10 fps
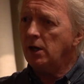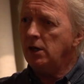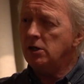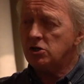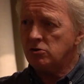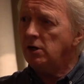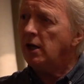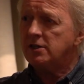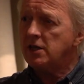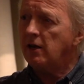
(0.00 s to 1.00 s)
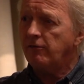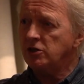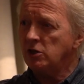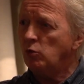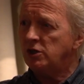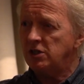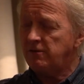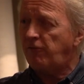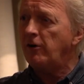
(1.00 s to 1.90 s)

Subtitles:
an industry like television, which is